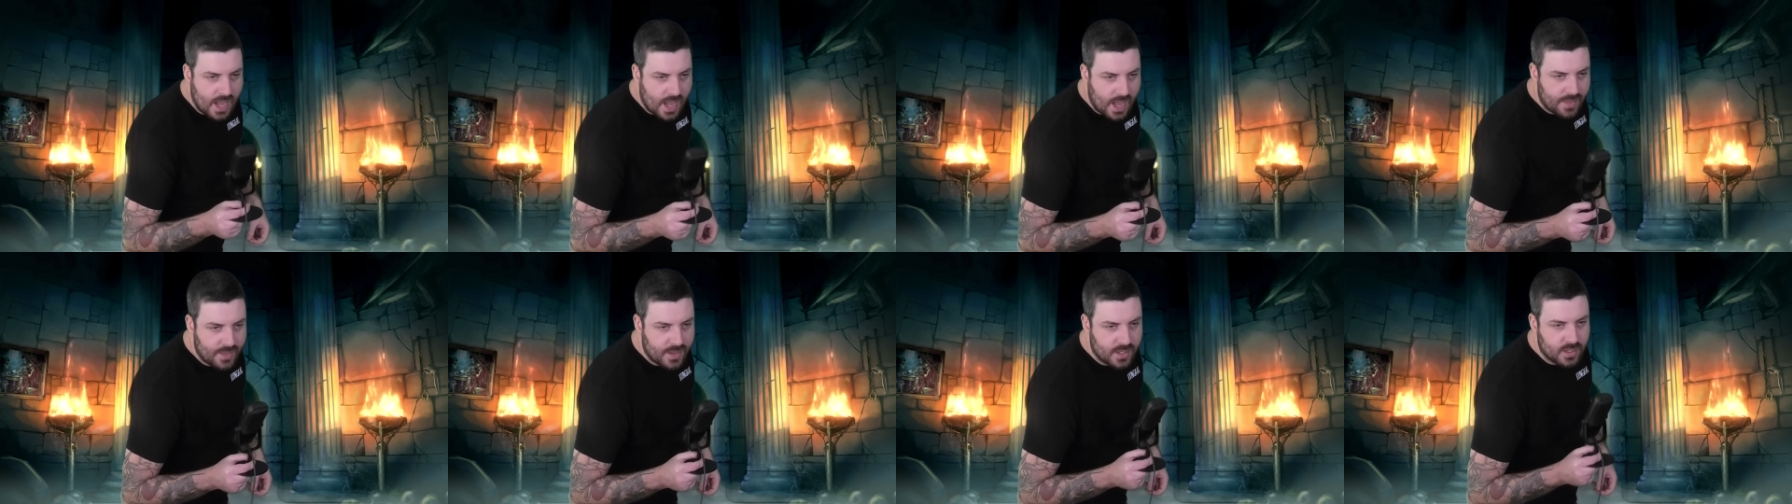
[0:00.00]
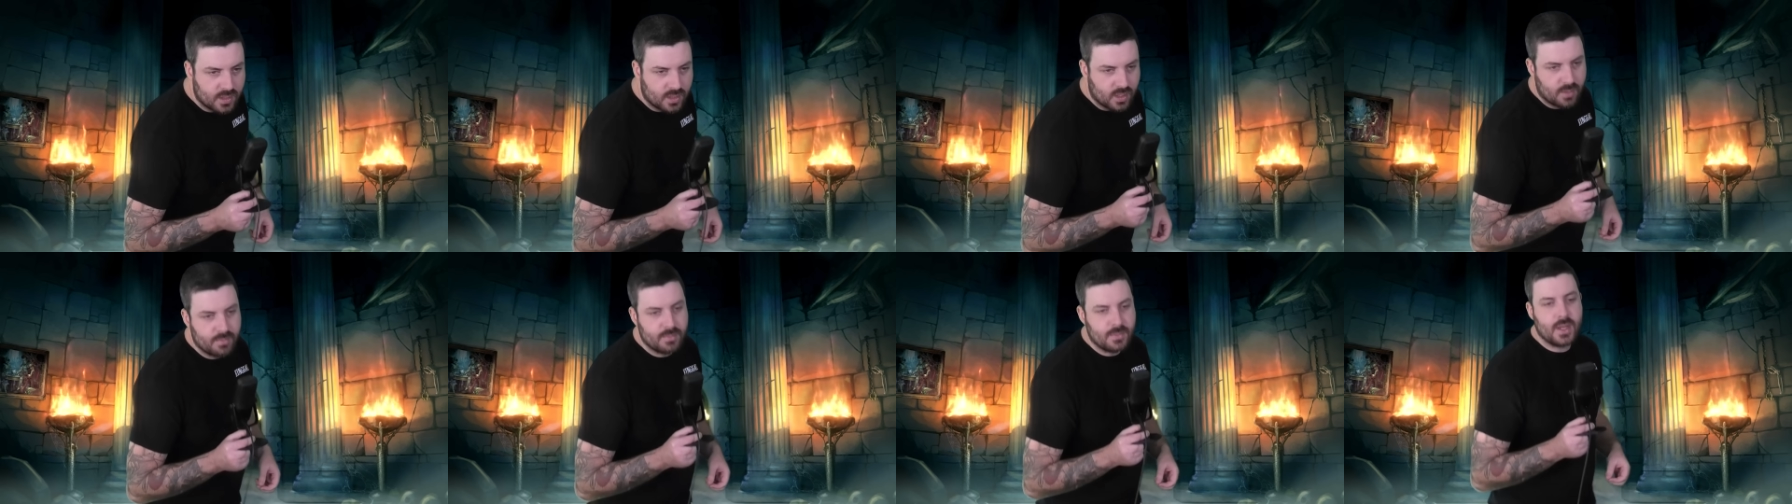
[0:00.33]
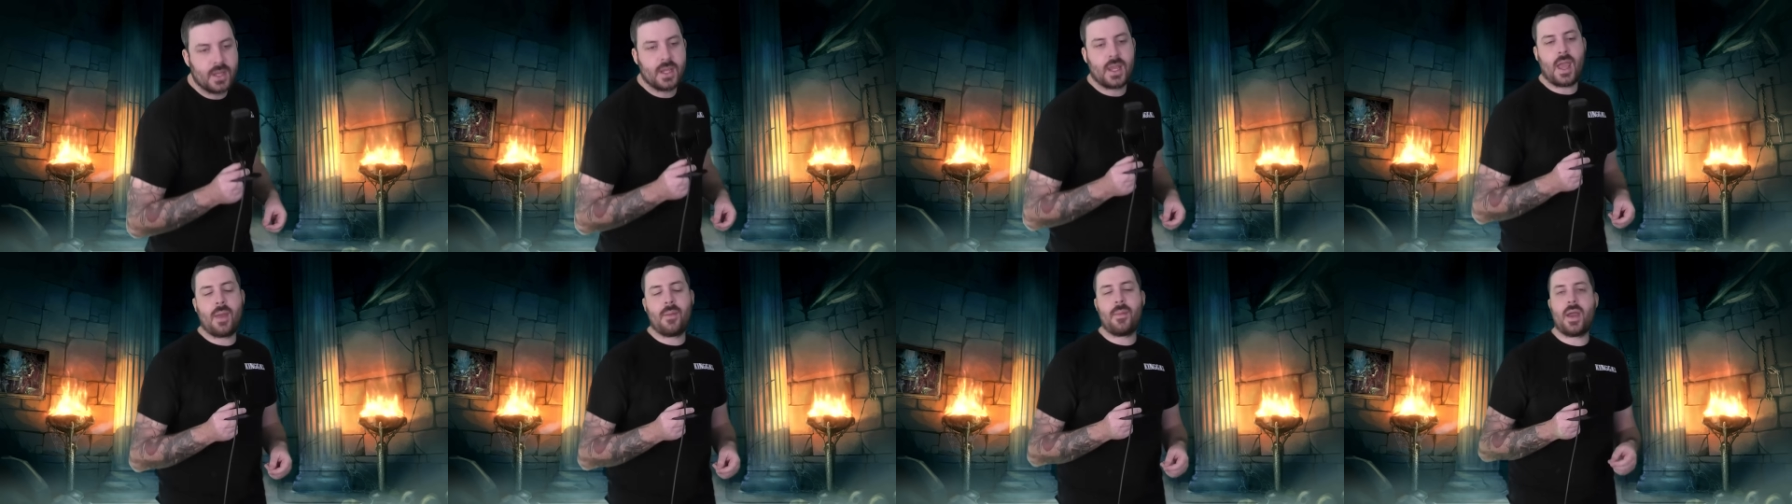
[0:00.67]
And then you've got
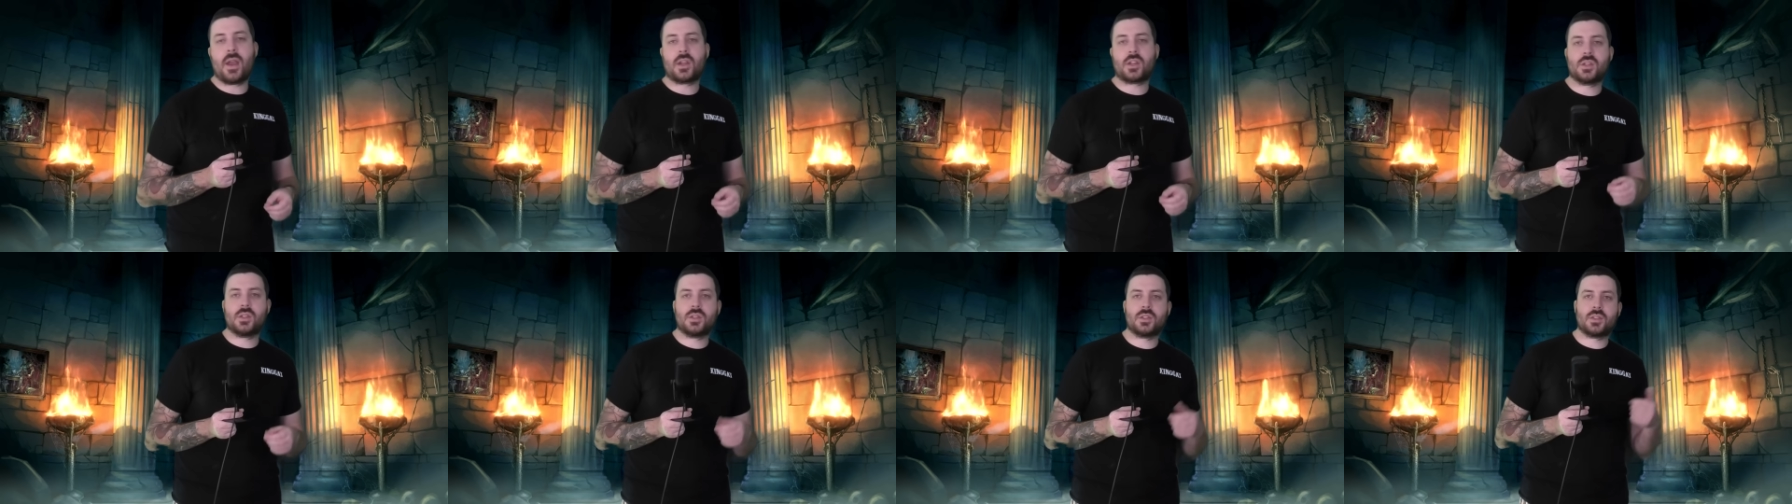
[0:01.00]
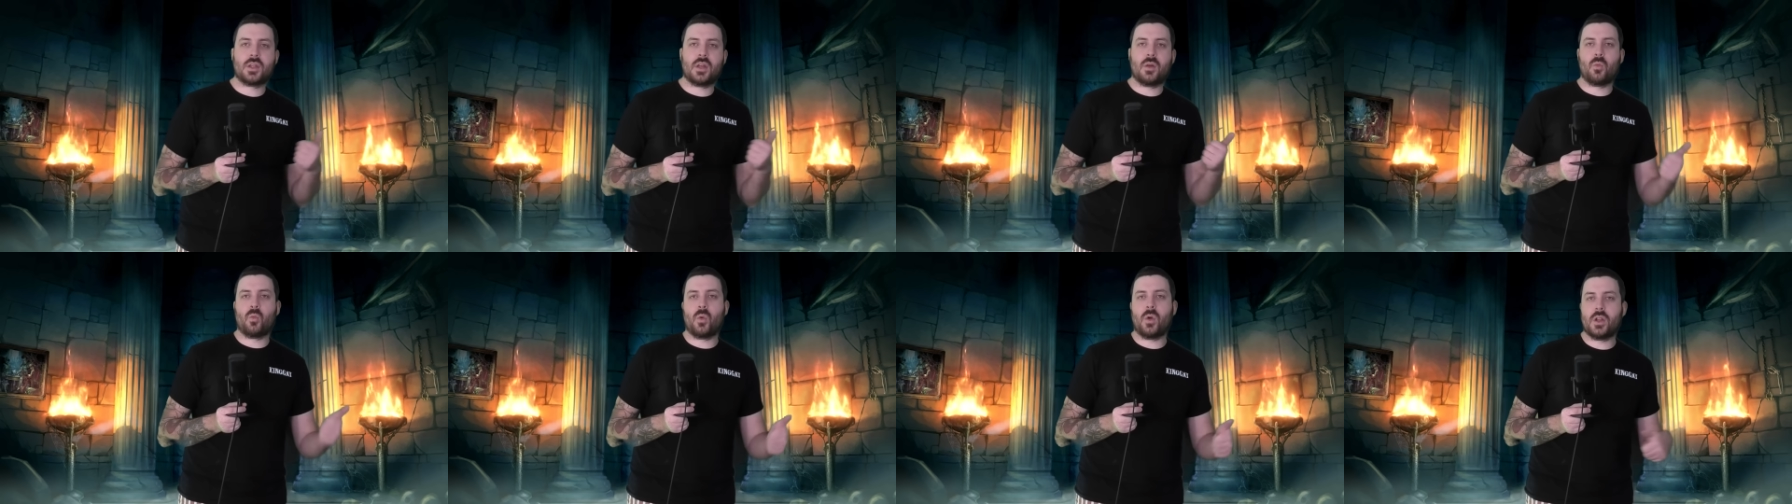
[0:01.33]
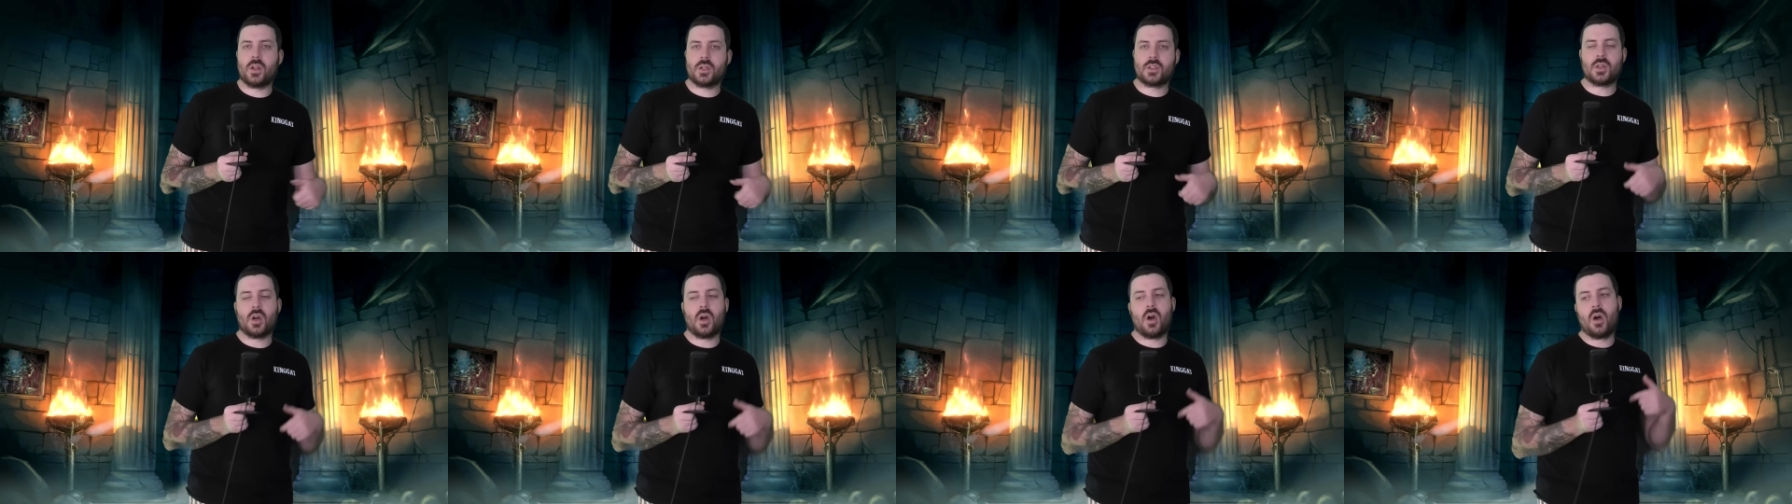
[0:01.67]
minigame actions, so
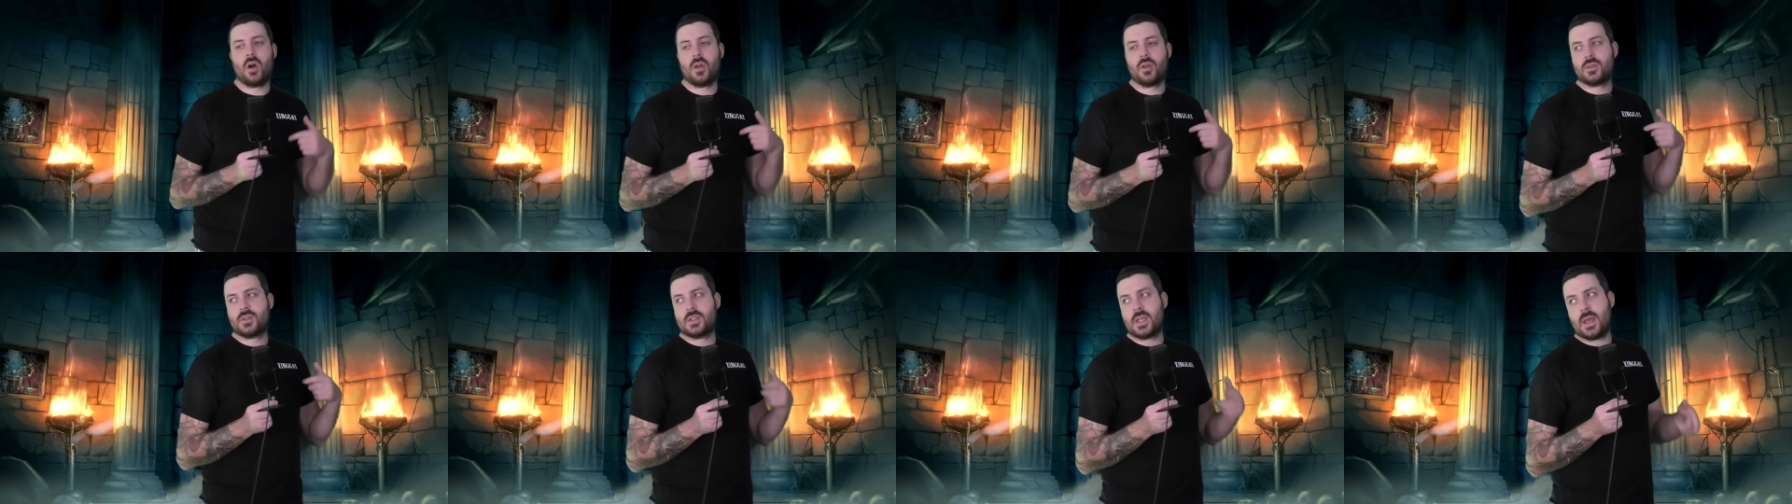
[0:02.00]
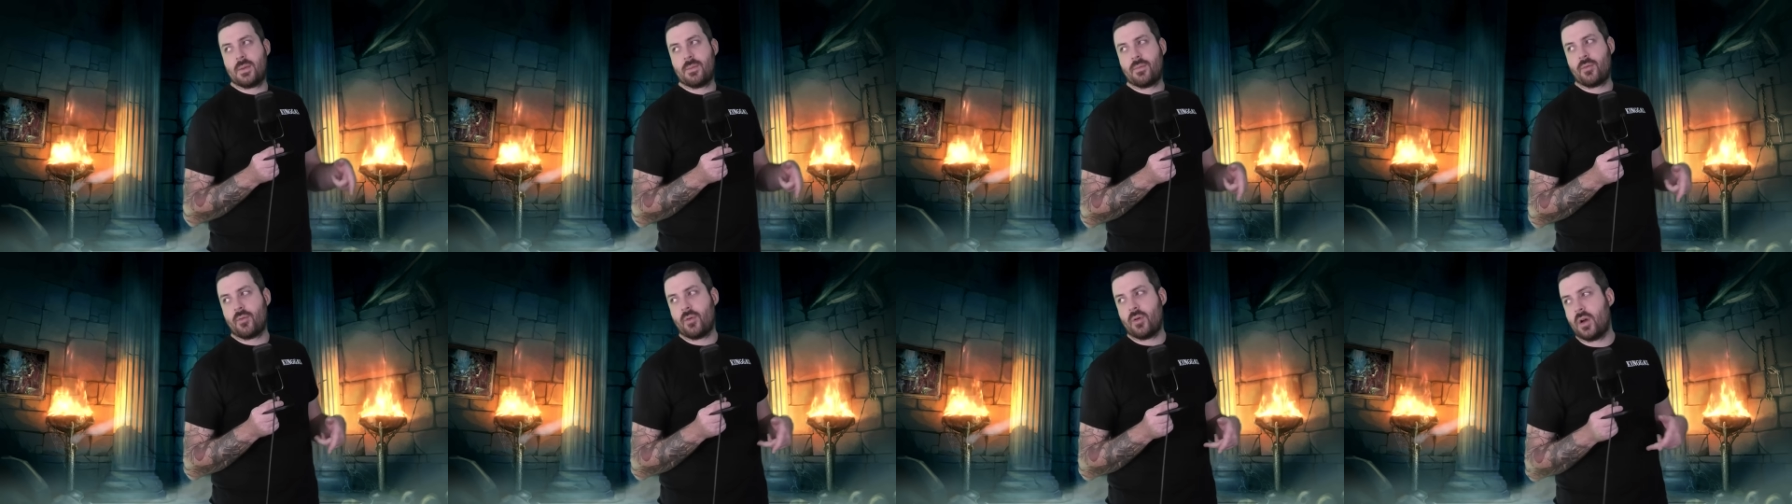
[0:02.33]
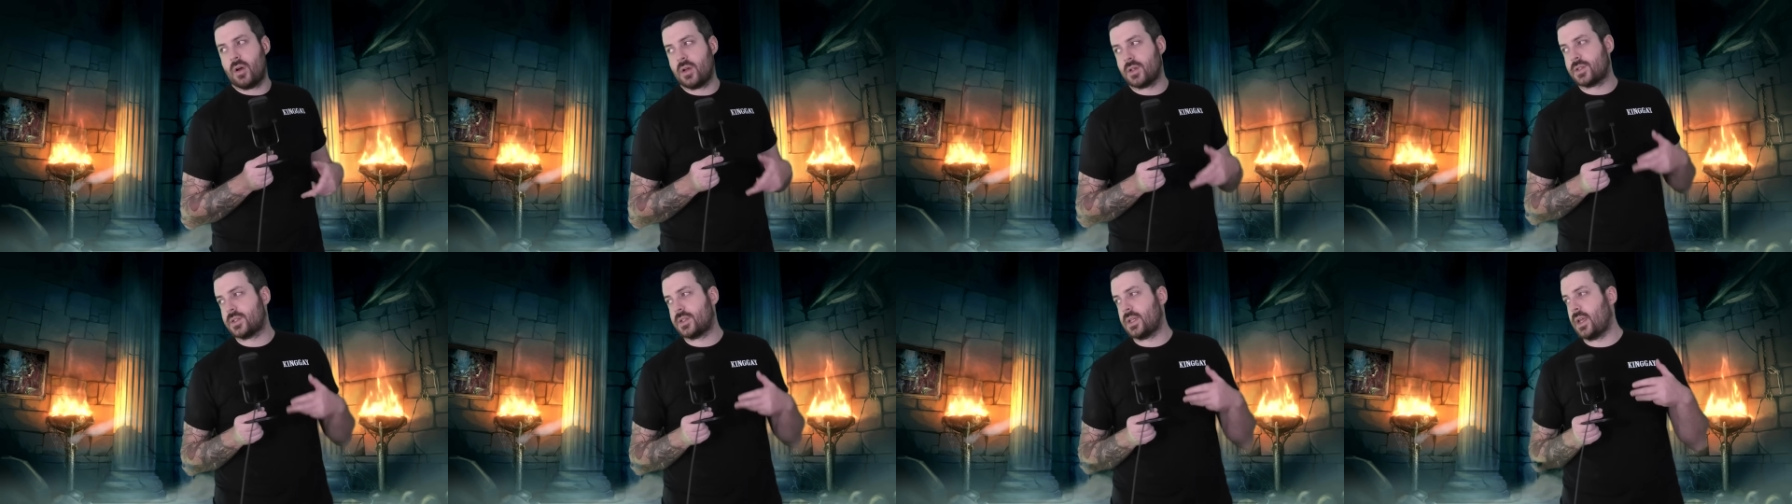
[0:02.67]
Wintertodd,
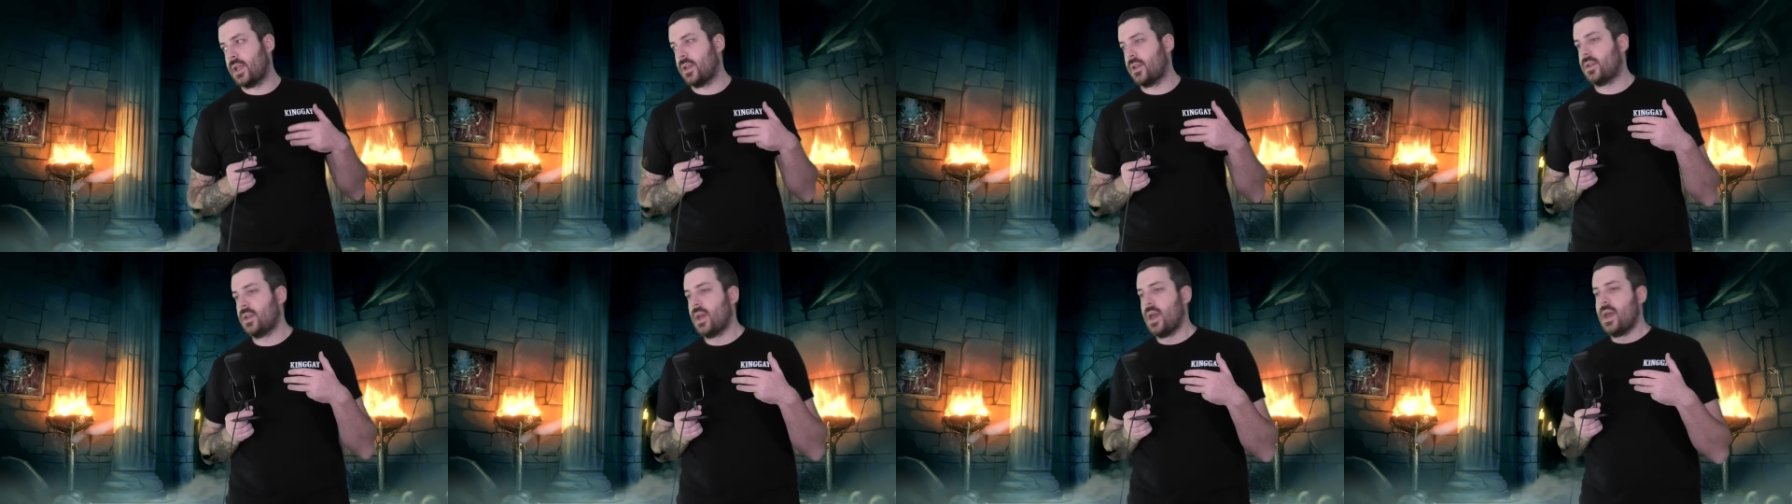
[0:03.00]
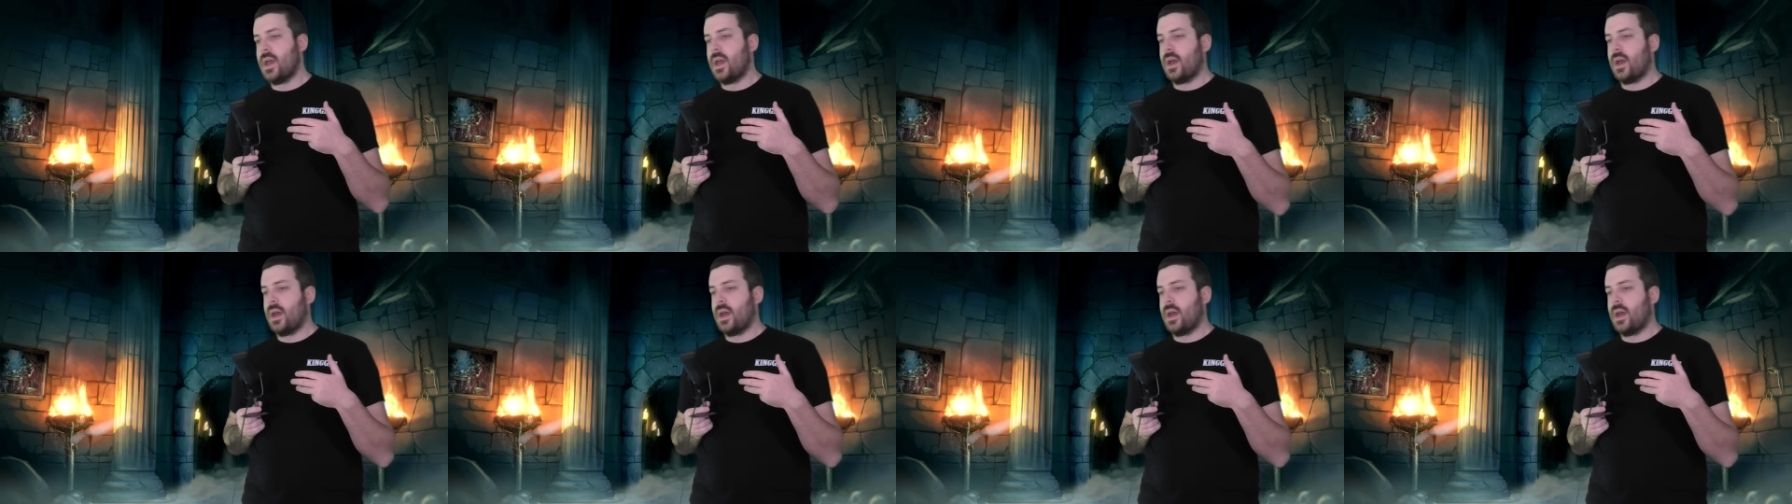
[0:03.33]
Temperos, and